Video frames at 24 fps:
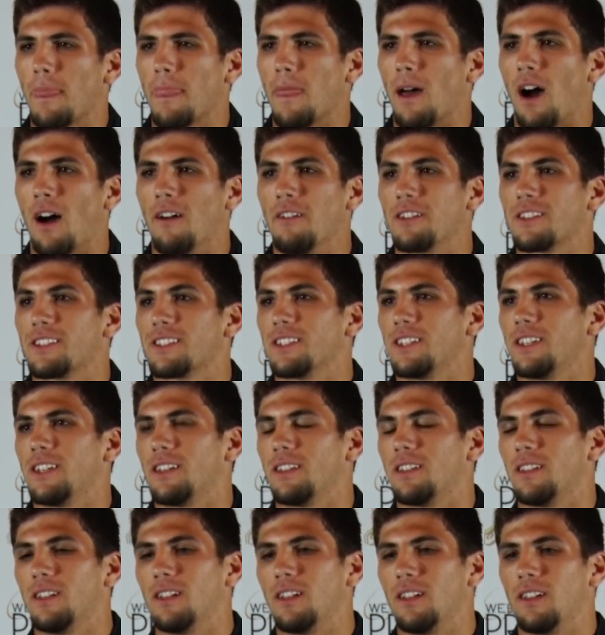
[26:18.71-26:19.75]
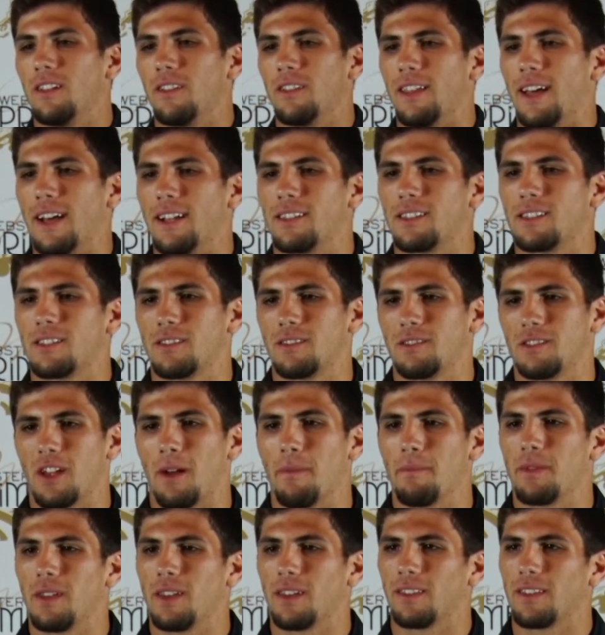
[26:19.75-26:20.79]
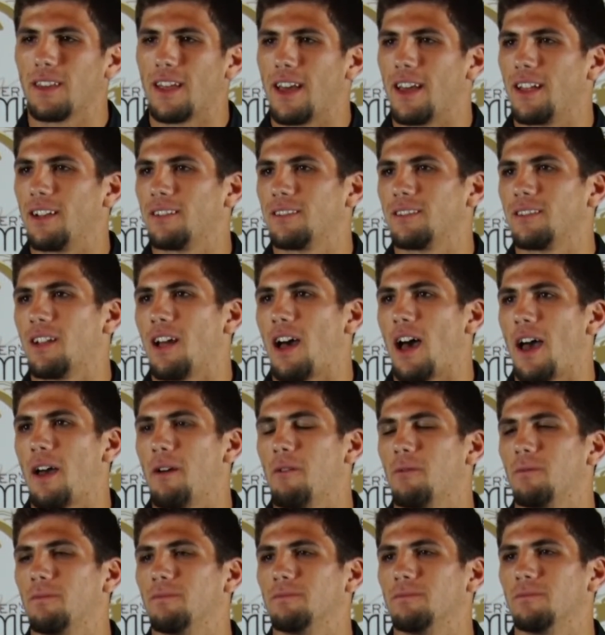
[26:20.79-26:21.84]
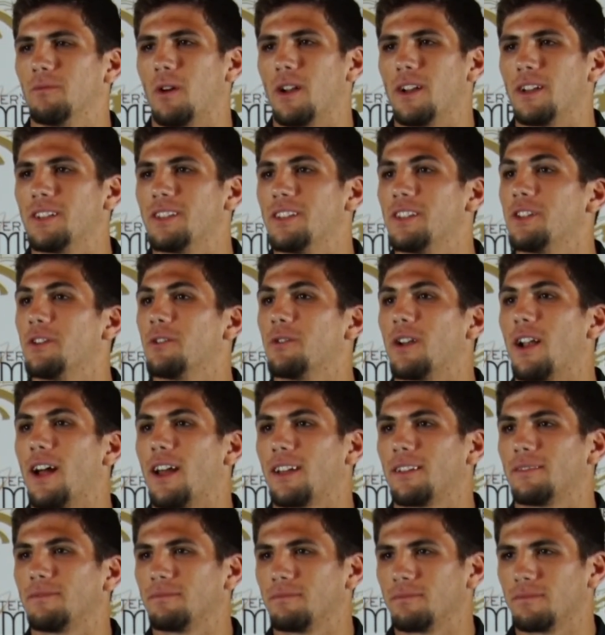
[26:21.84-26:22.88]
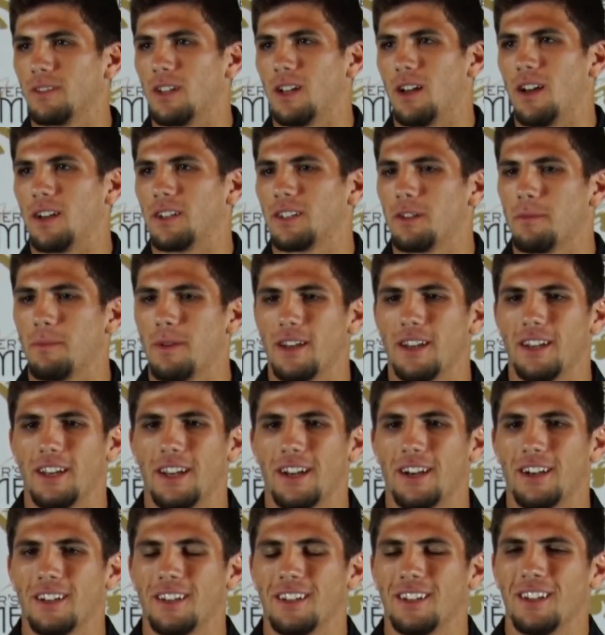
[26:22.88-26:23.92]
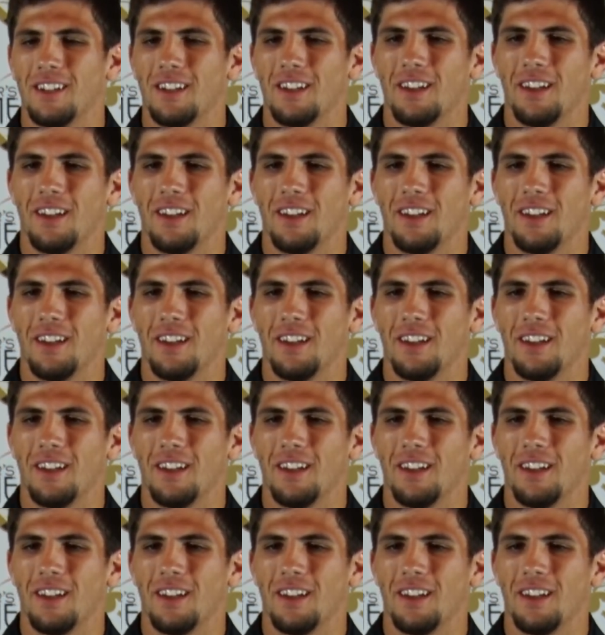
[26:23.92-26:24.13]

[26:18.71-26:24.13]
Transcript: obviously that's something that I wanted to do when I committed here.